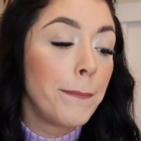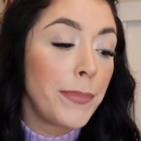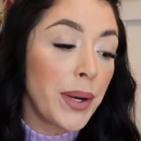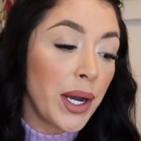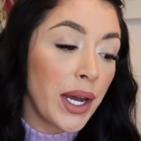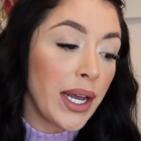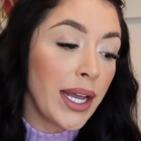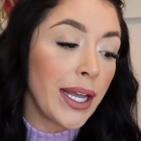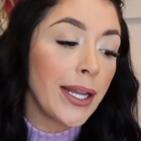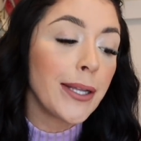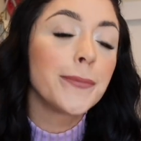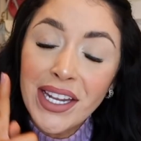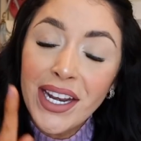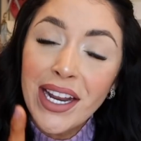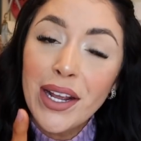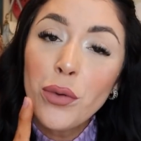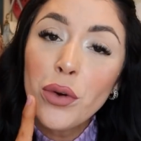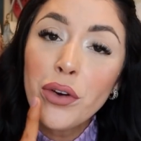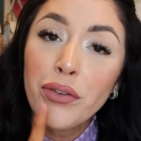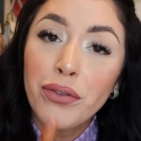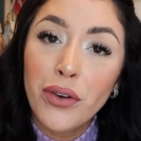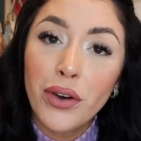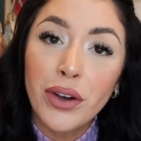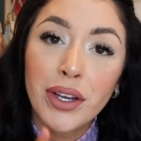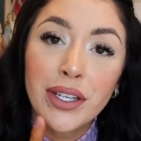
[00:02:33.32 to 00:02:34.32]
but today
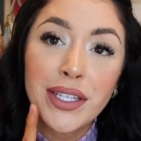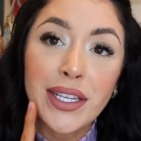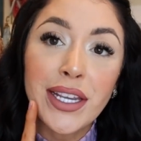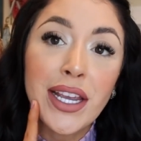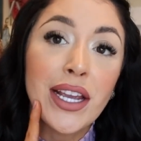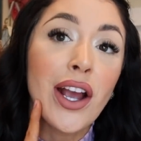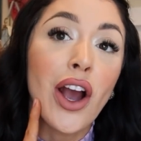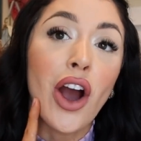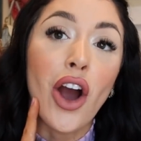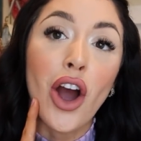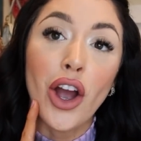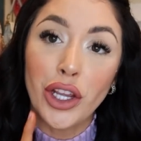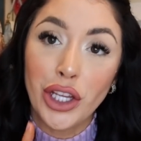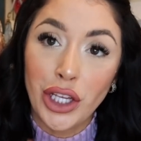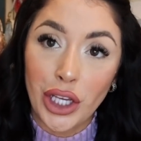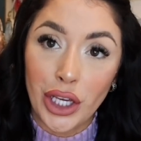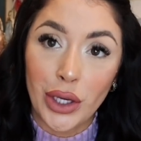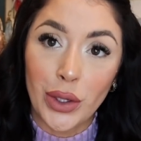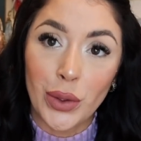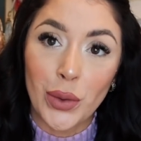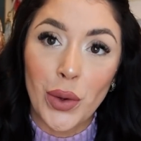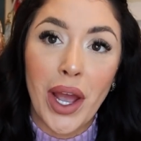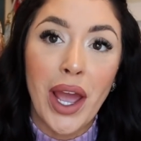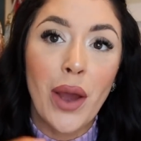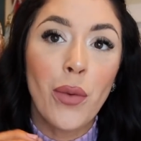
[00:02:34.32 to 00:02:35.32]
we're focusing on
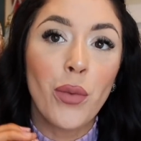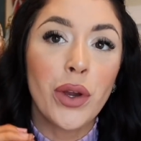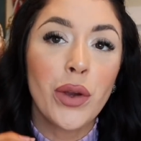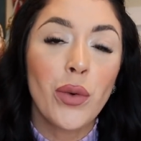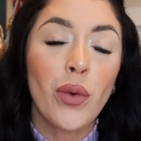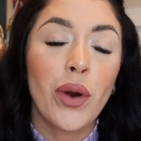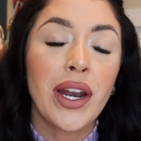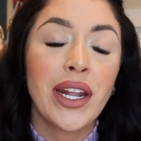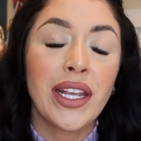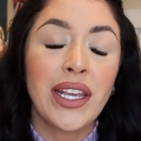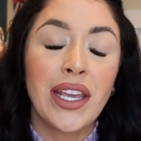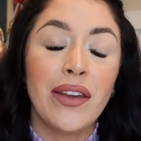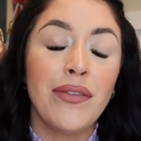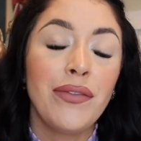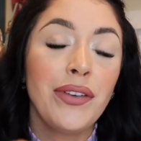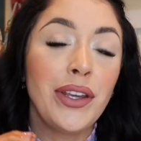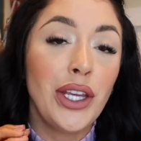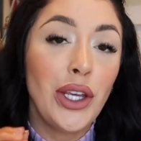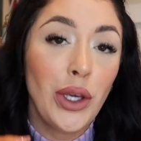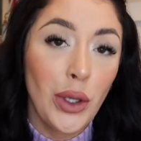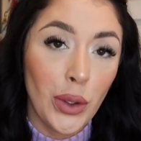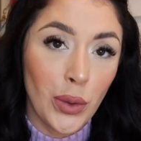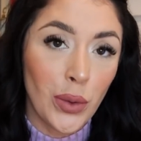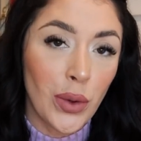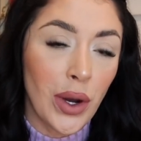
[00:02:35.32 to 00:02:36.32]
you and we want to give
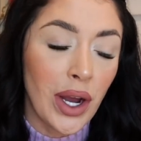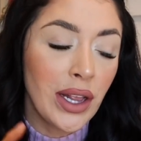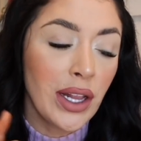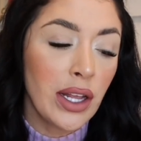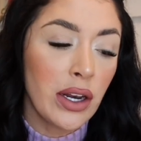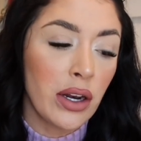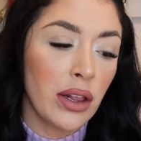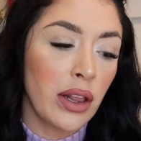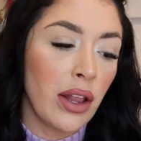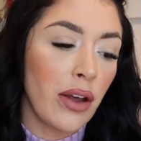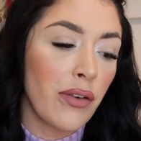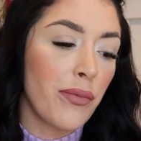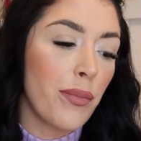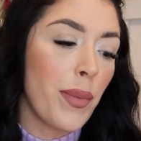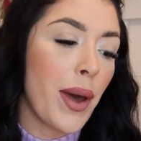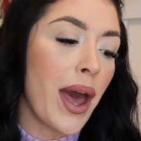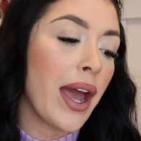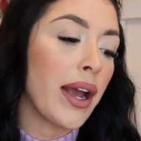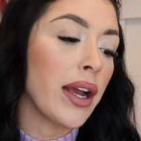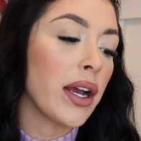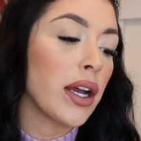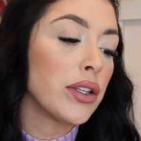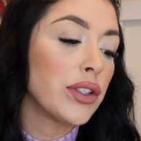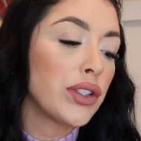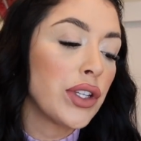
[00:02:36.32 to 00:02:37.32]
you a little love
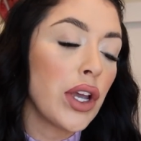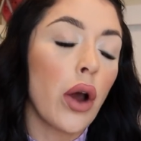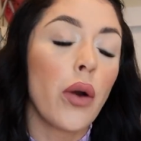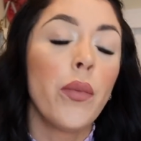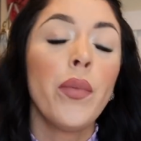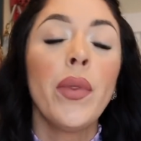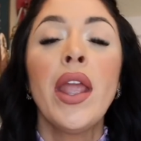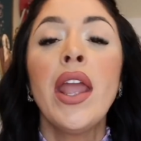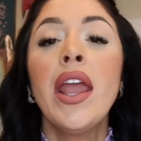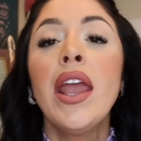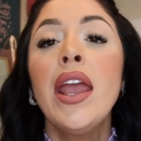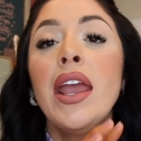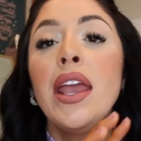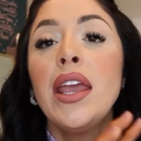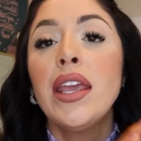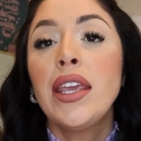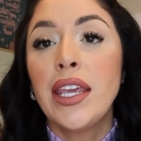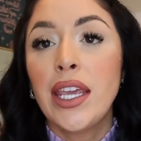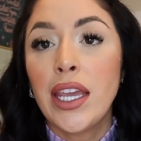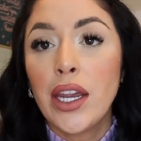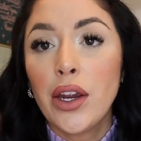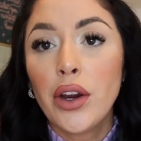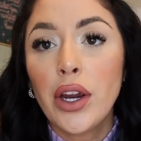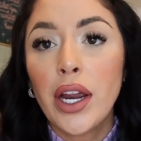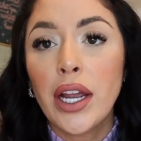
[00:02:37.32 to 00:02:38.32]
back. So
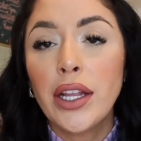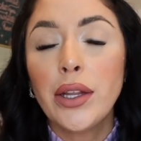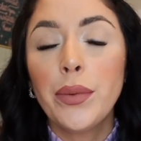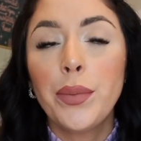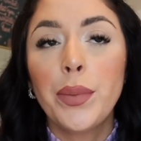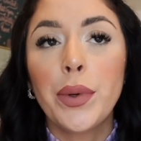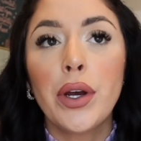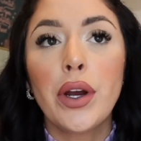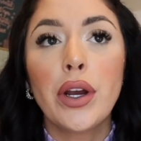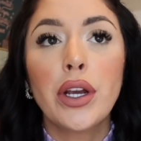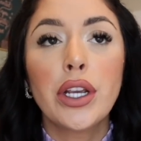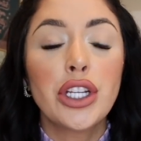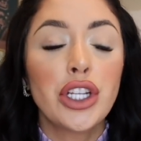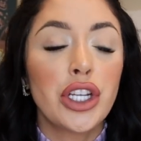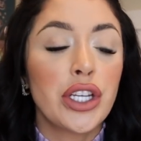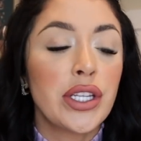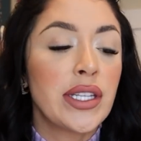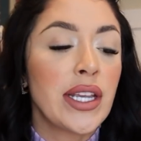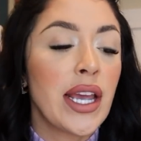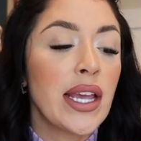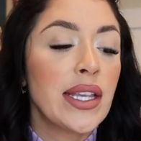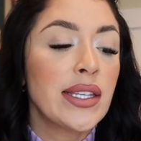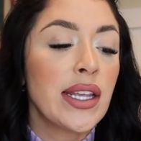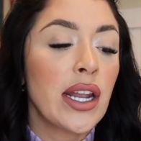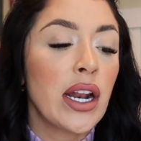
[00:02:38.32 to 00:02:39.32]
here in the book, she
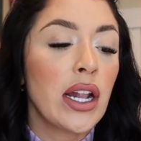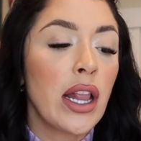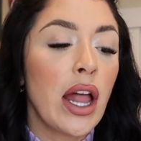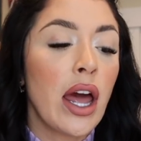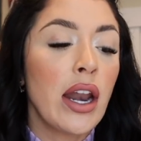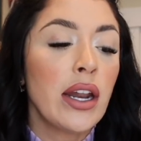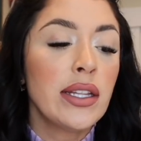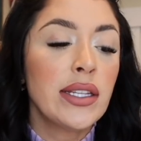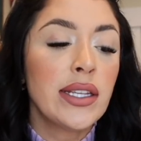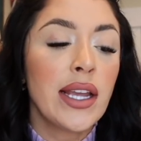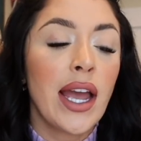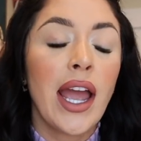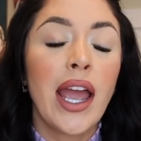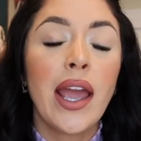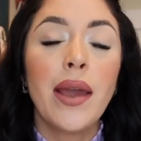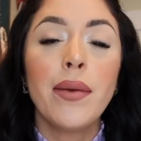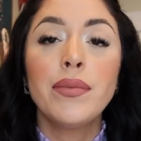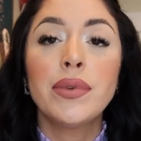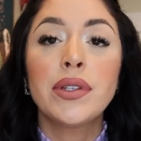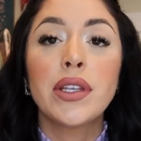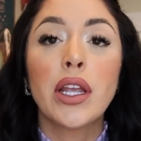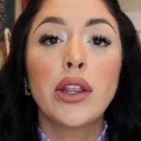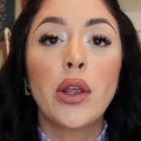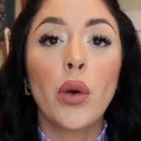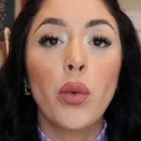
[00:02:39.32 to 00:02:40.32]
says that a lot of
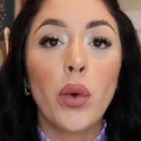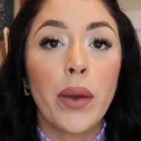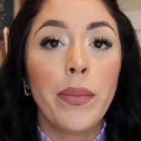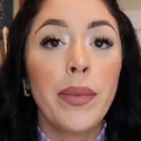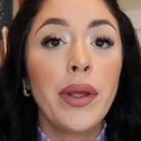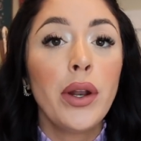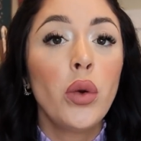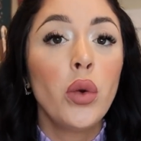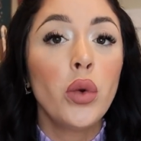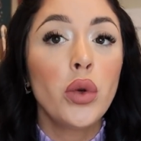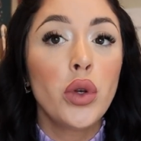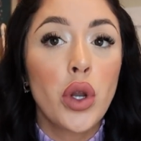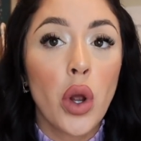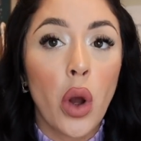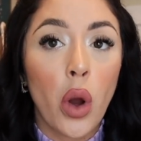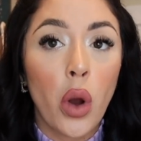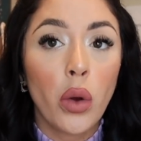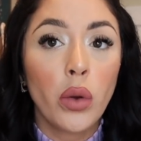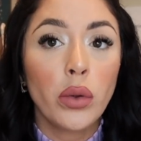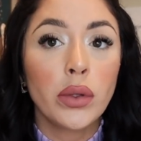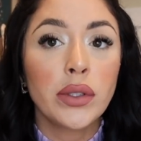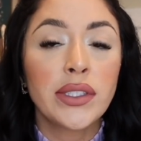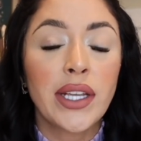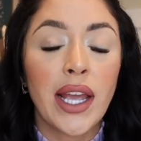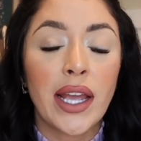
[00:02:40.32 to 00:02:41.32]
times the women who
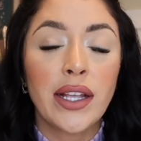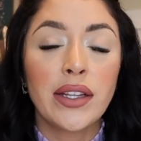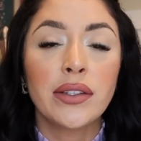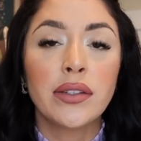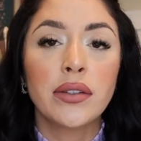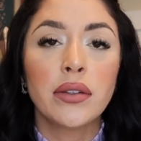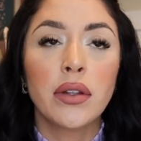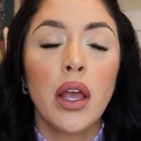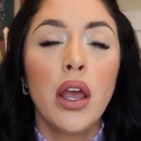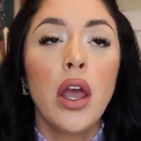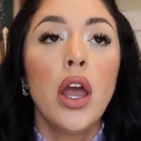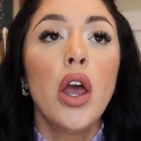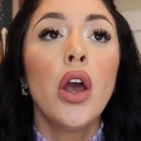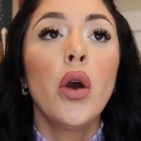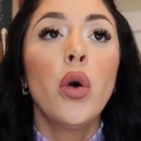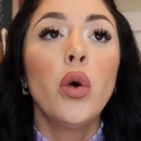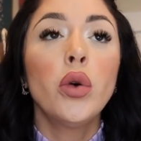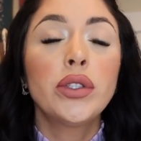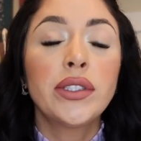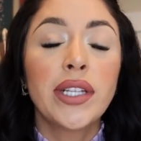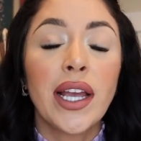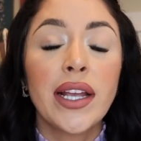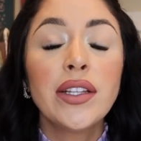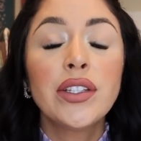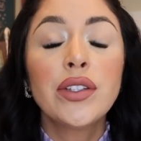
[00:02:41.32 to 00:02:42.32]

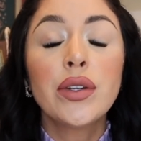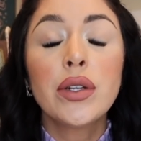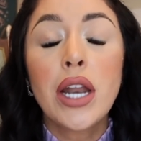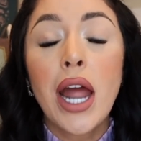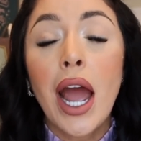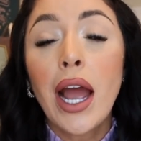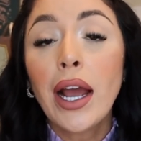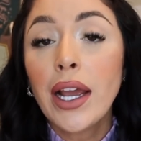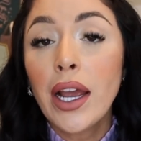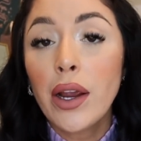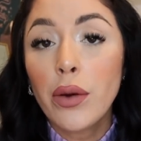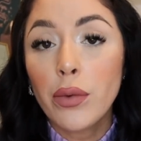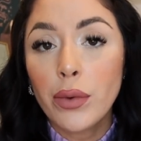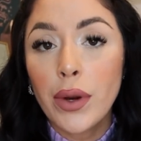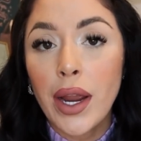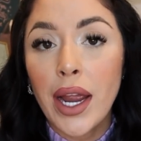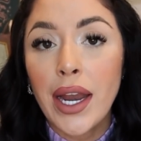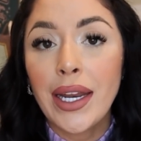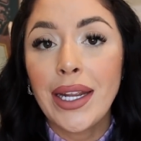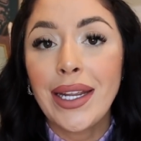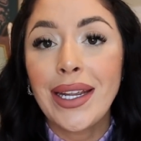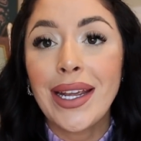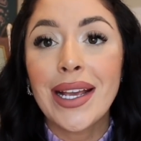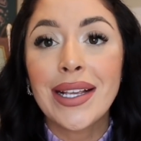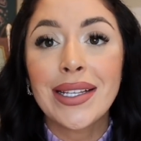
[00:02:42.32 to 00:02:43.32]
tend to not get
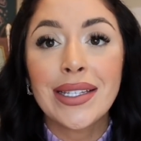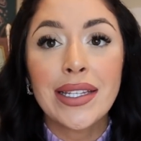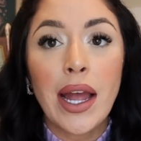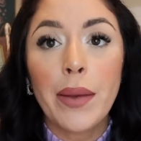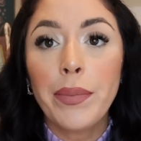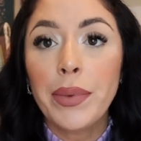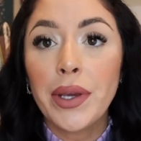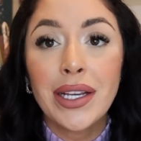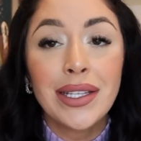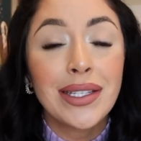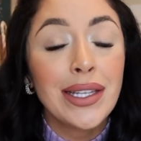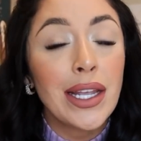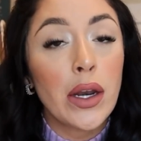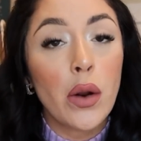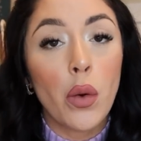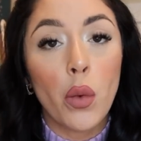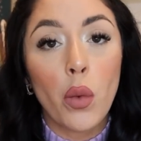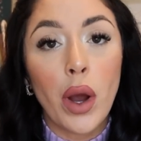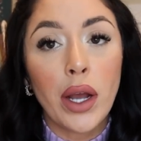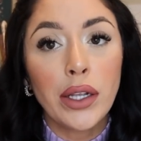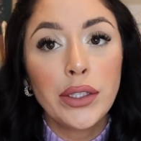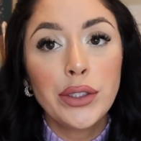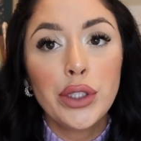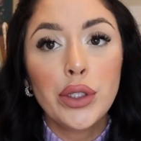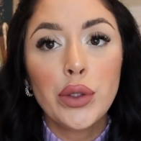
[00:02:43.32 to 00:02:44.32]
ready is not because they don't
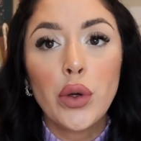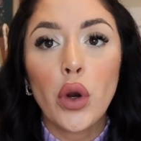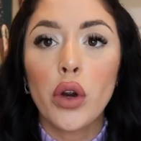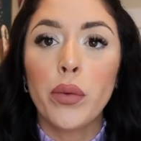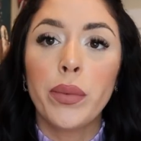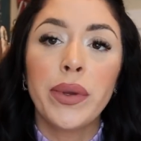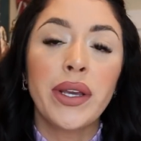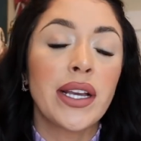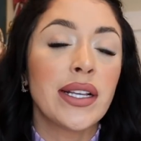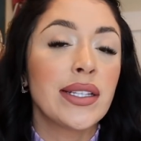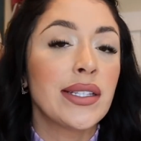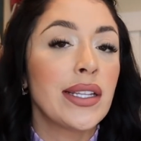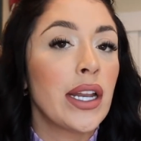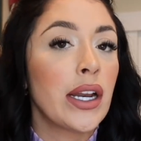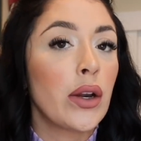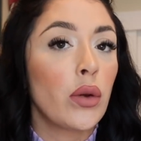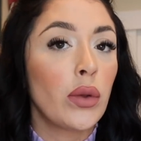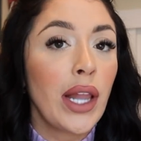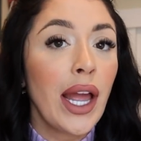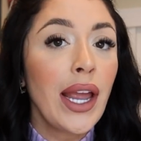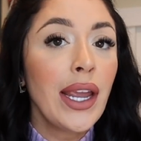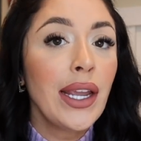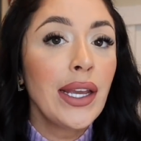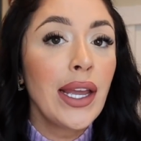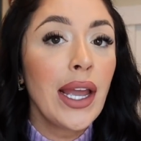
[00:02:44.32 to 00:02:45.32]
want to or because they don't
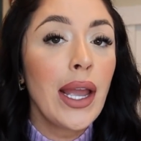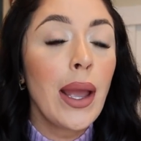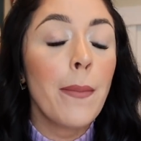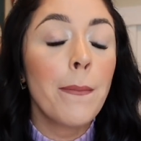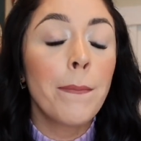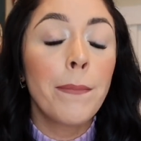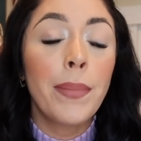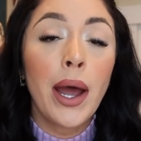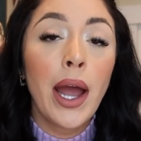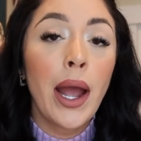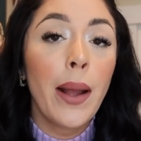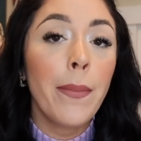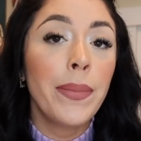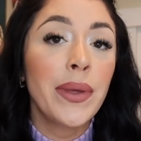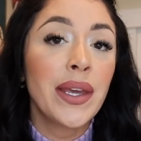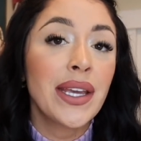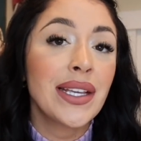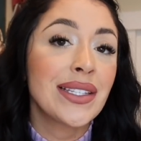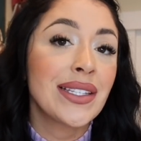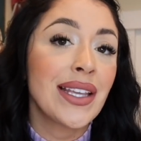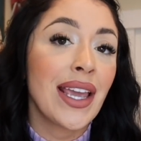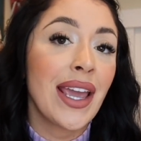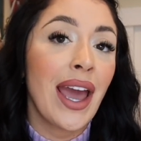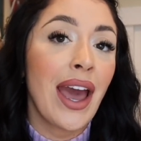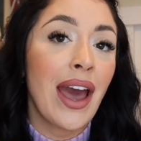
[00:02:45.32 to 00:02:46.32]
like it, but
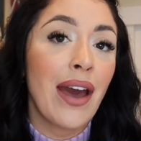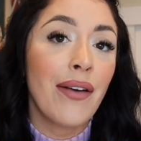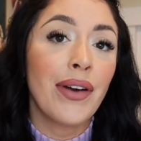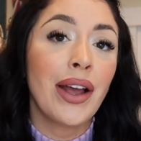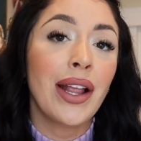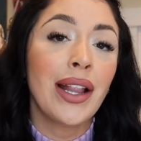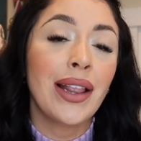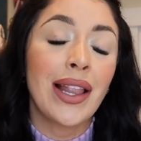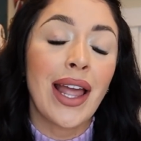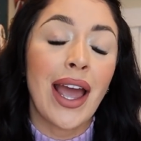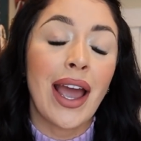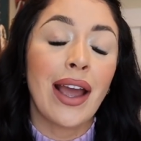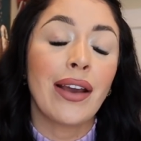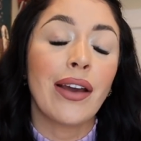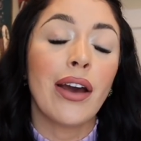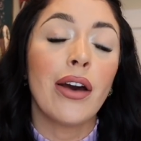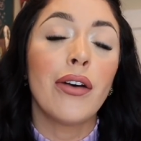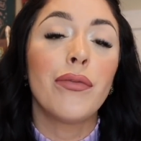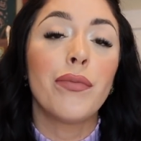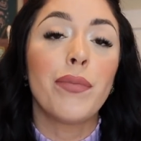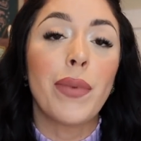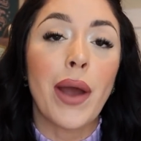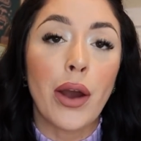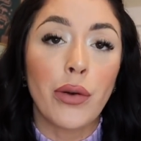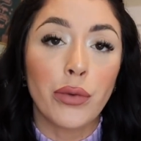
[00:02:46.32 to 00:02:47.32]
because they have a lack
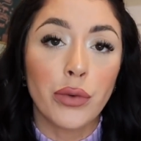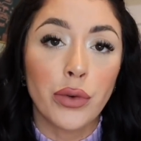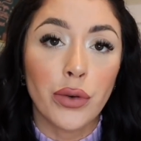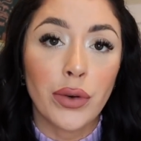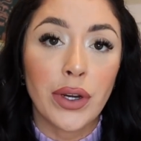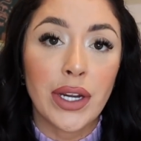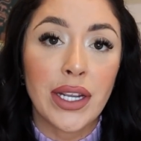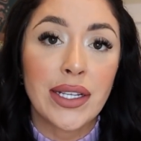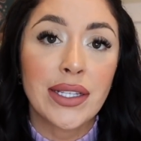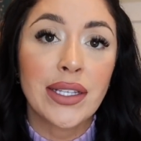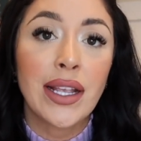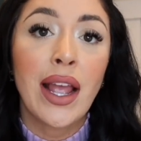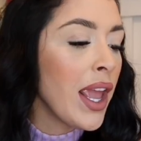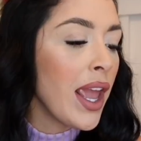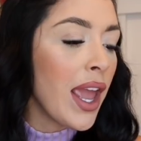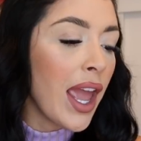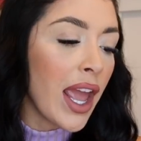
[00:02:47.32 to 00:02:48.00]
of boundaries.